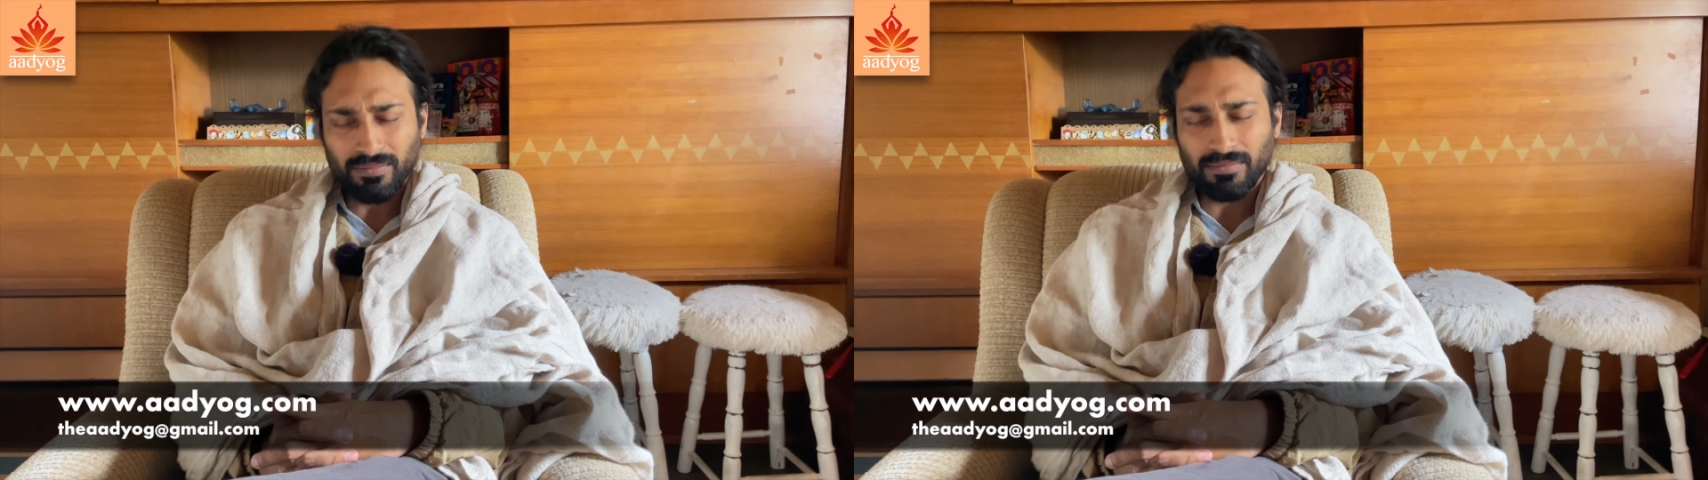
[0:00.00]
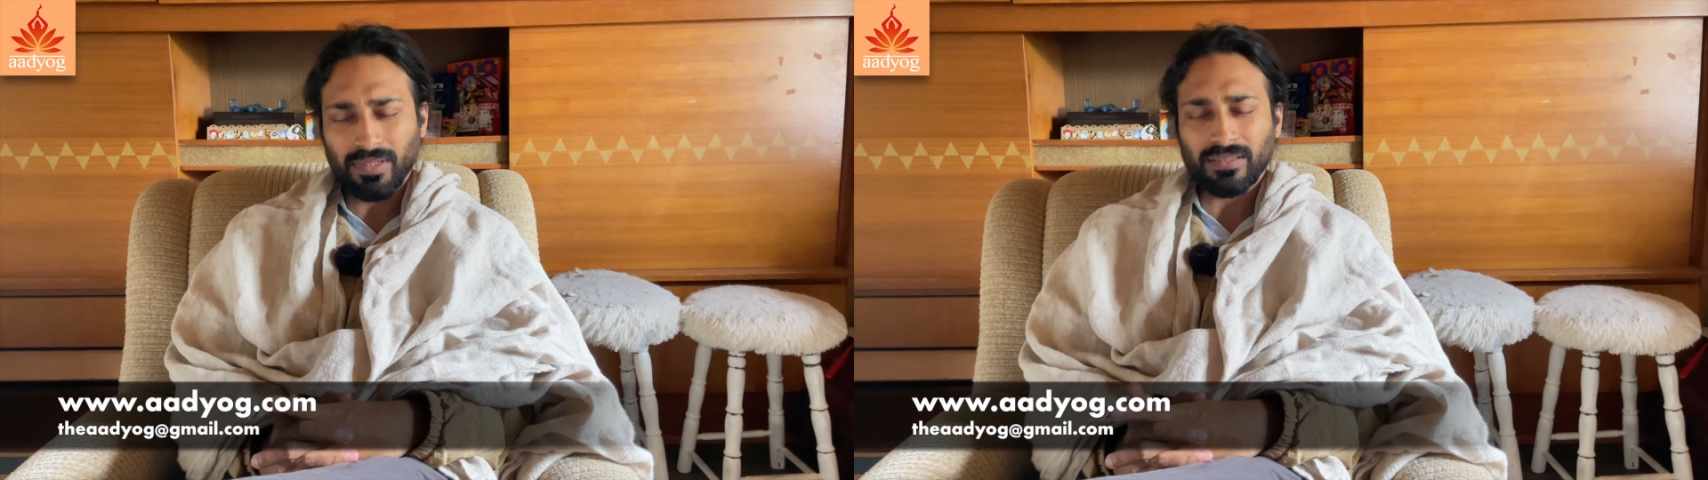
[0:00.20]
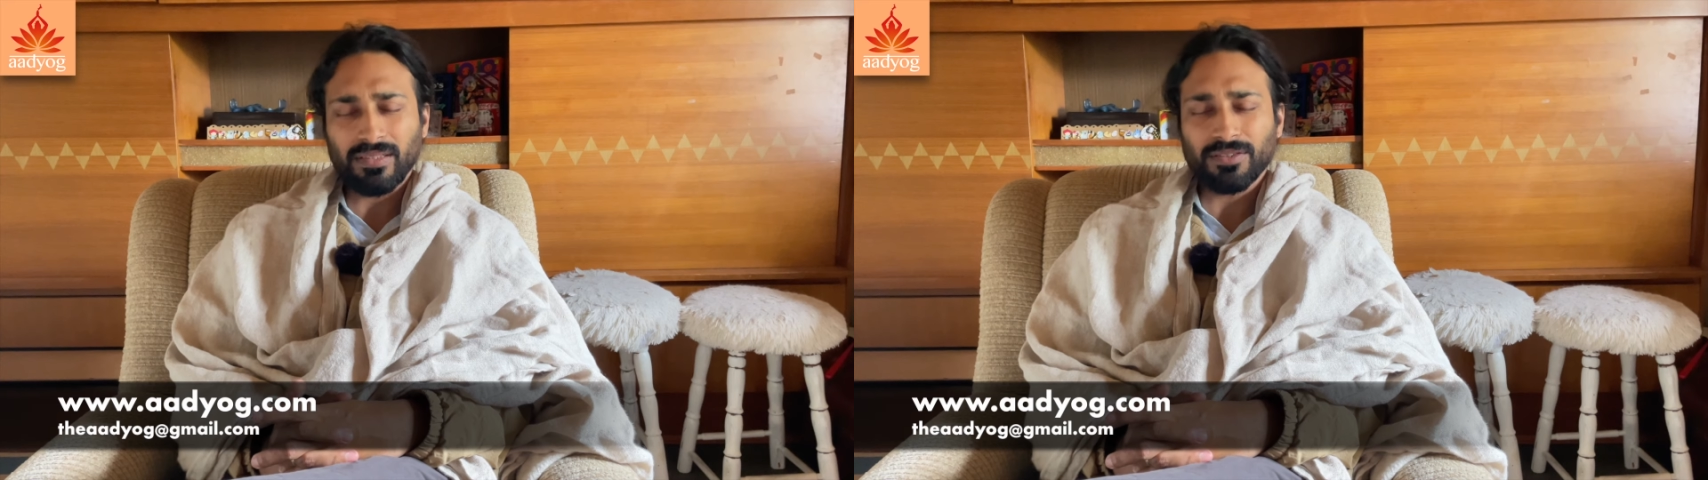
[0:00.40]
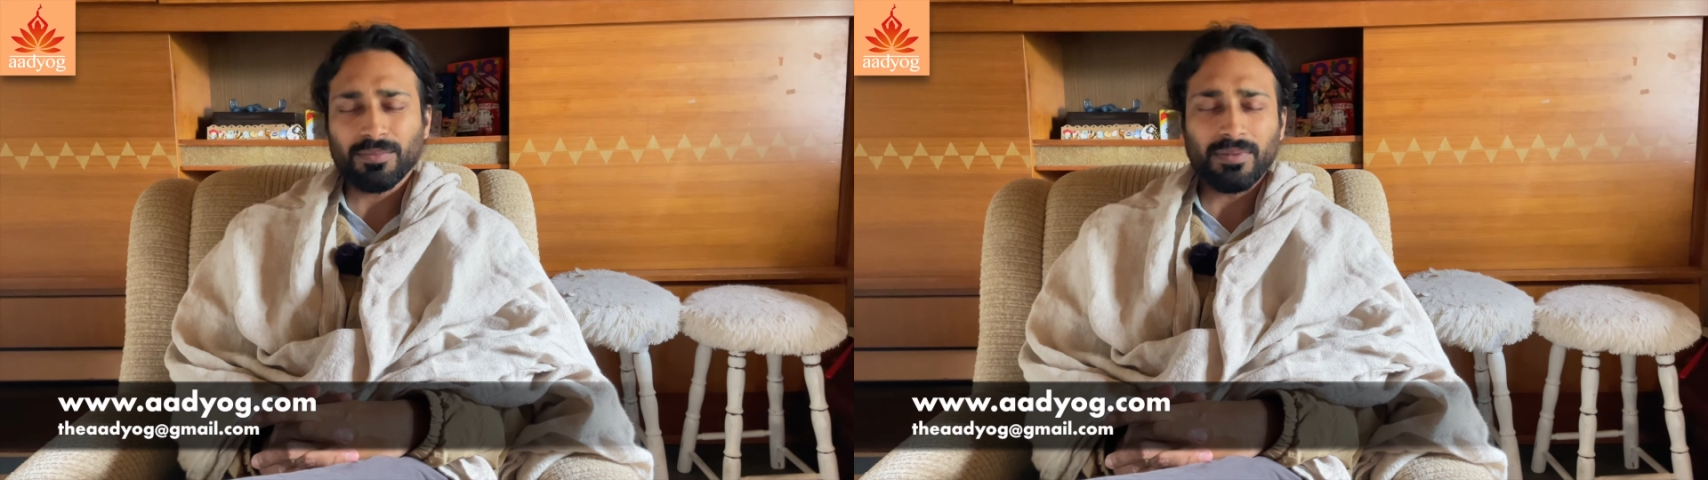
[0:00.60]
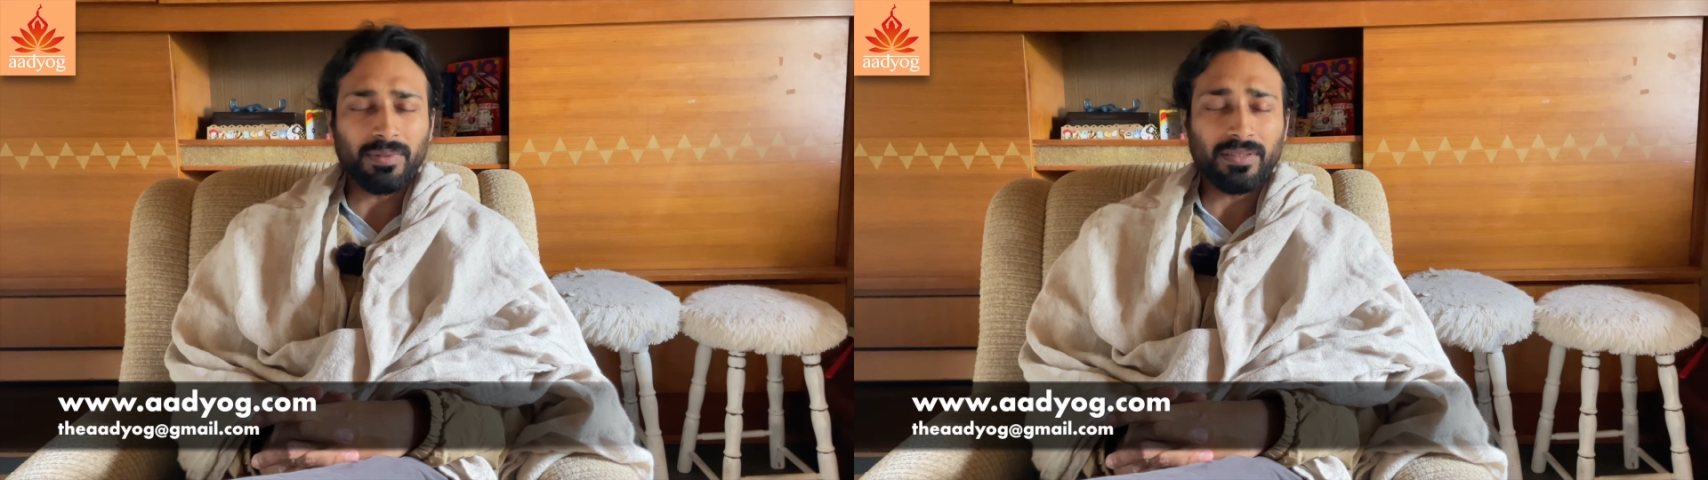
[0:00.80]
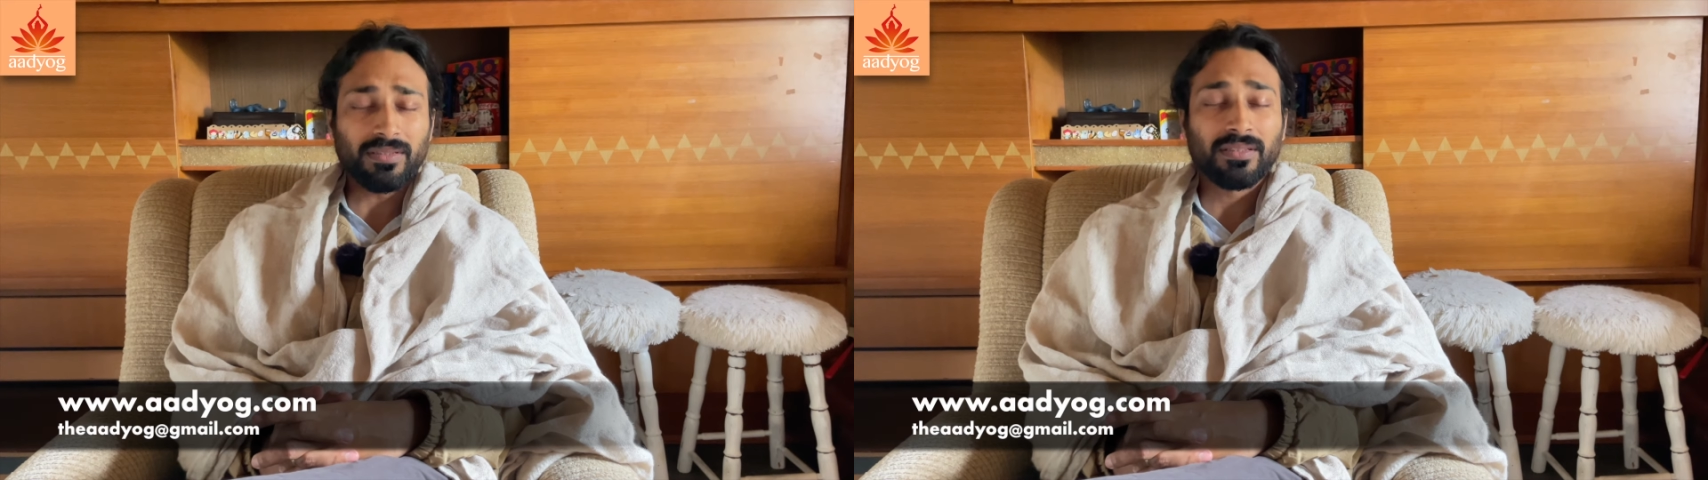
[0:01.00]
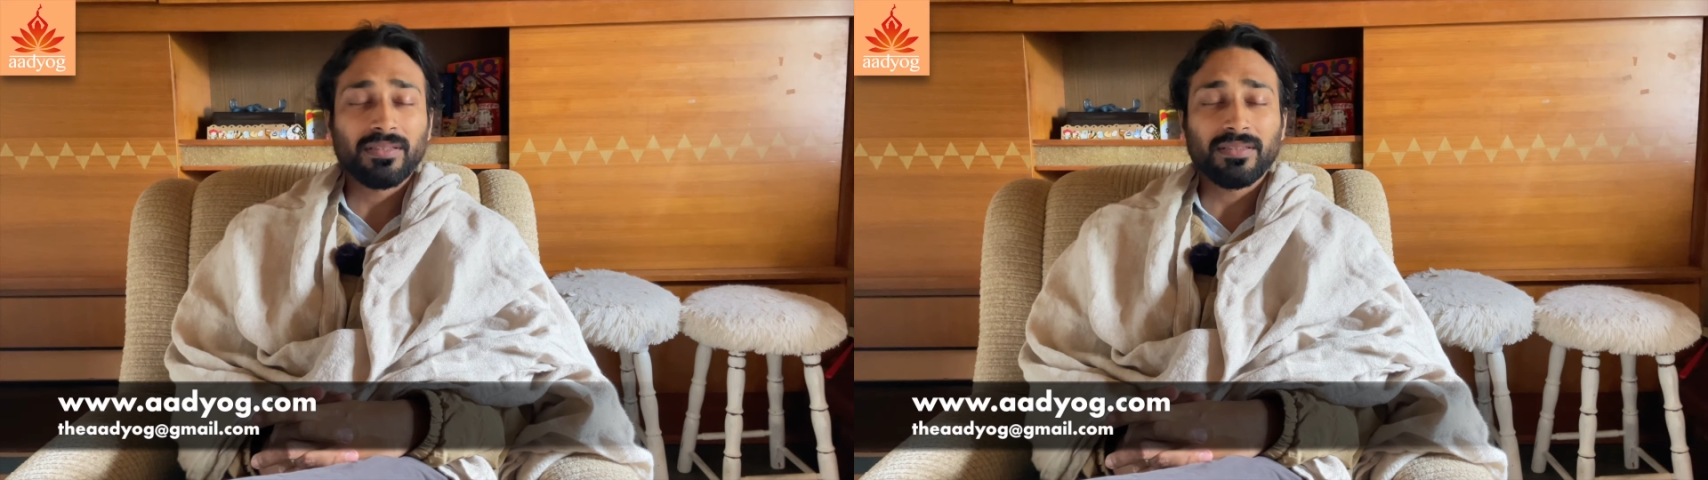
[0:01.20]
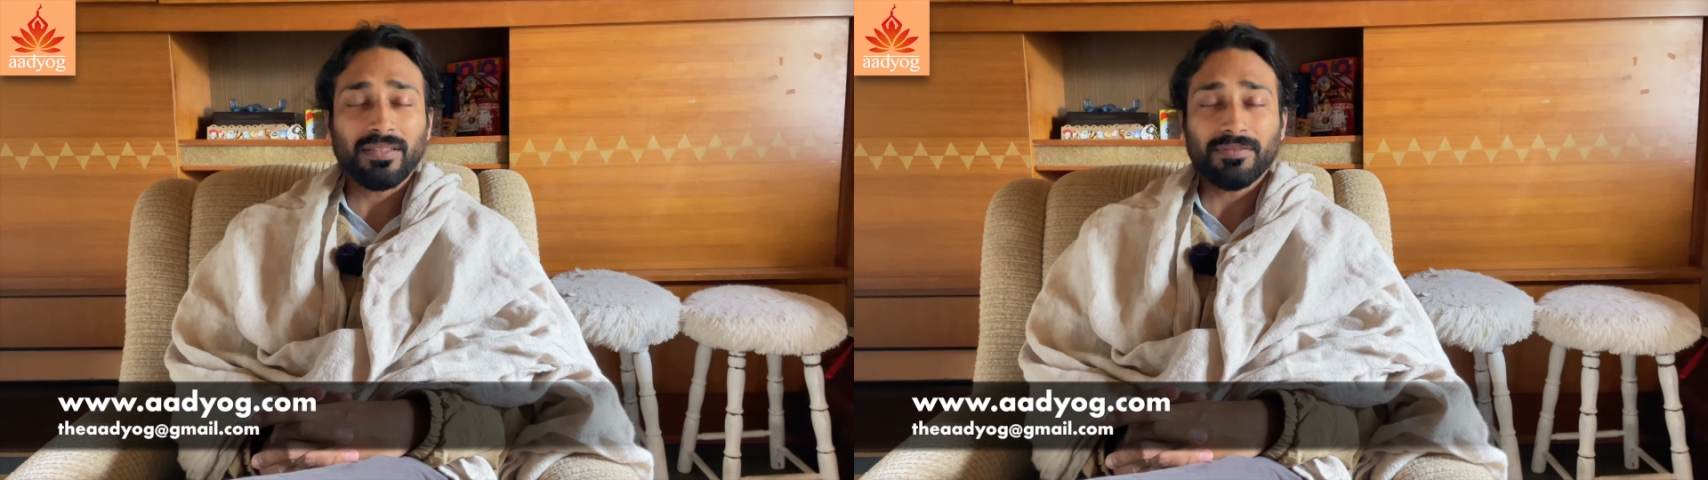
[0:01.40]
Mata Lakshmi will
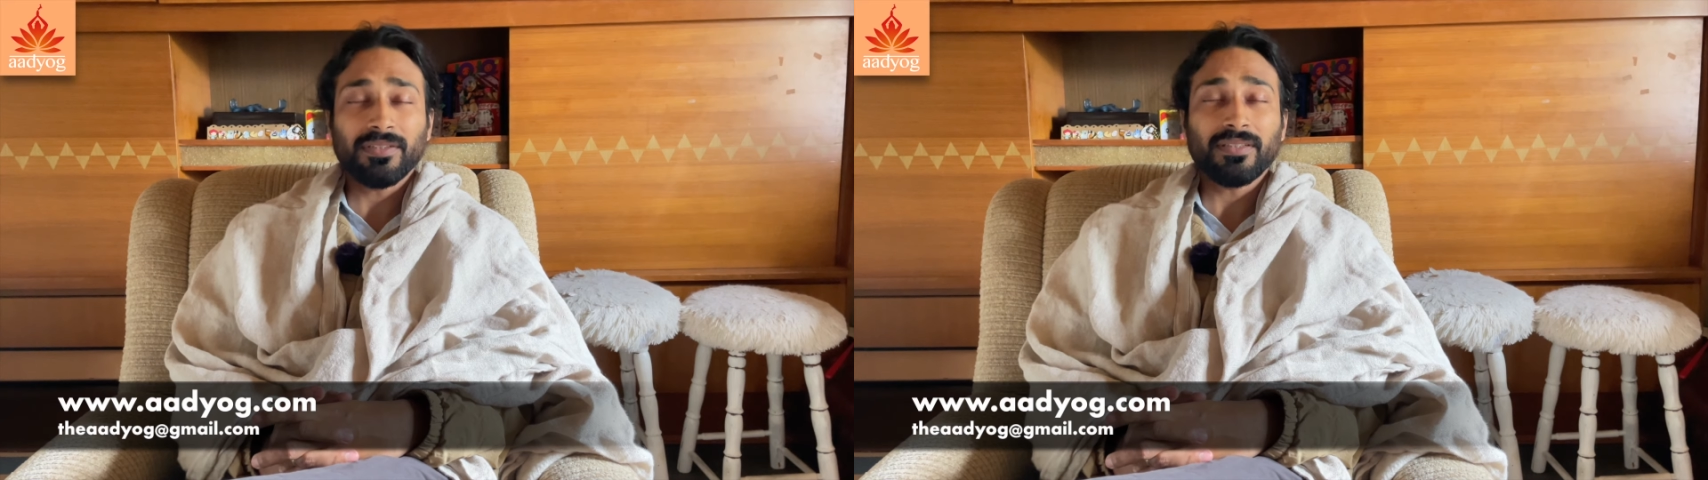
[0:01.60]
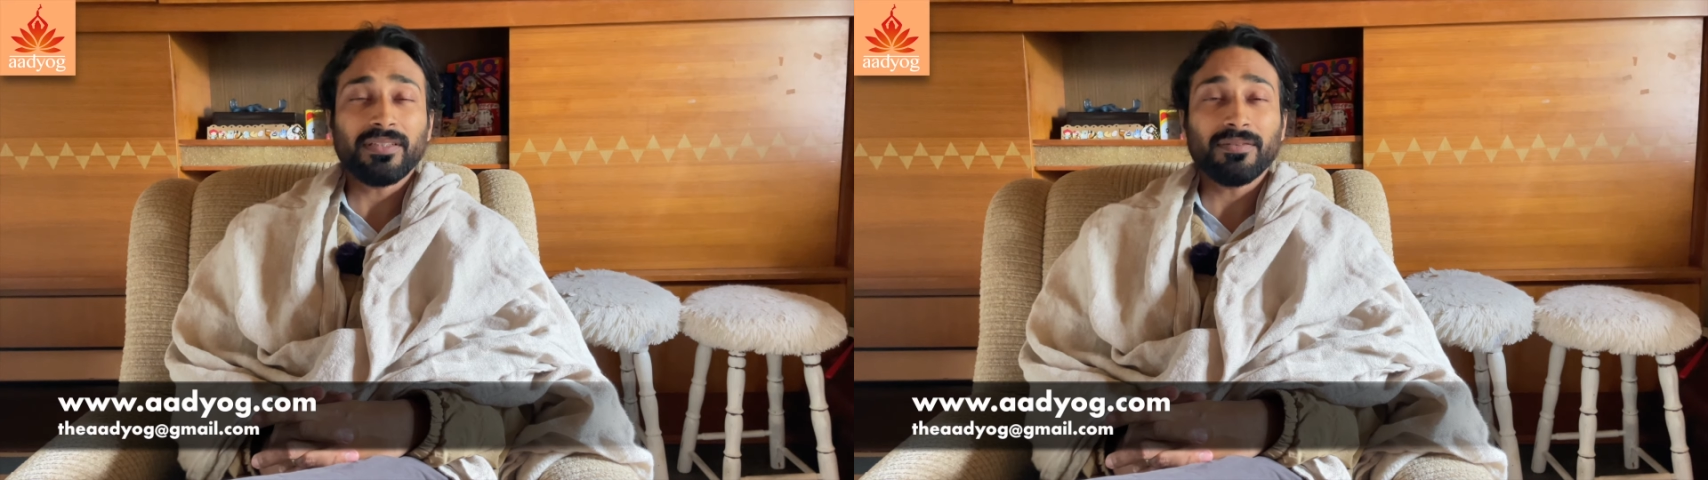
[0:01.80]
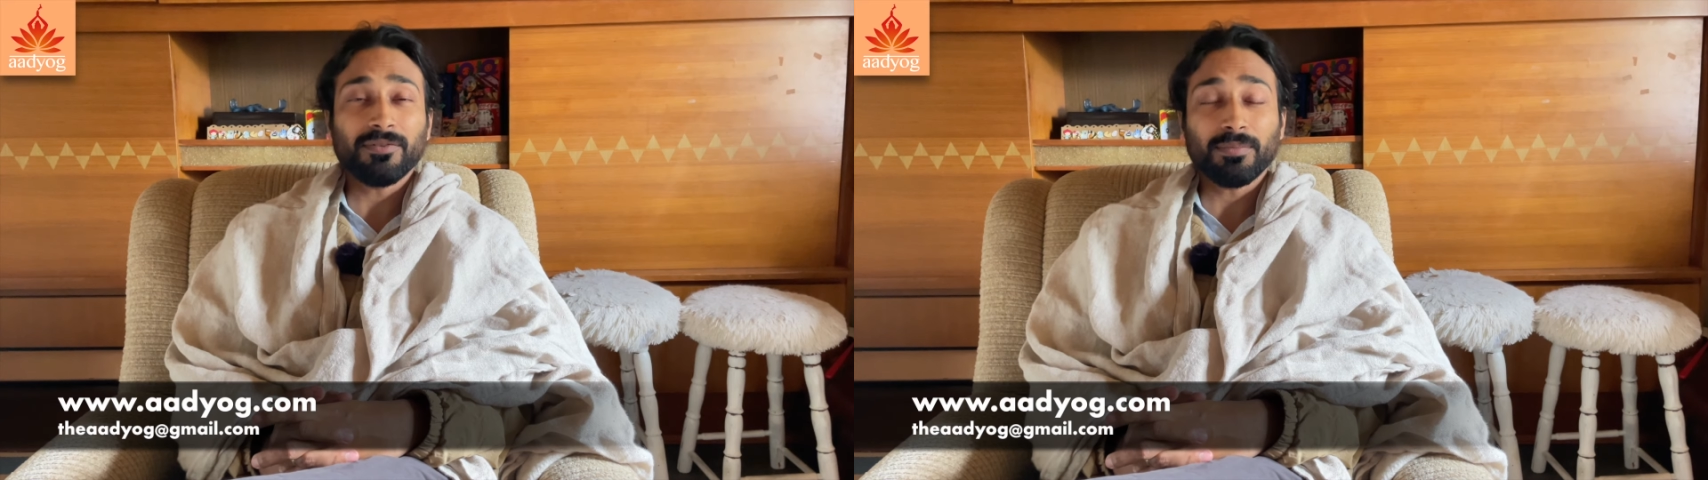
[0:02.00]
definitely give you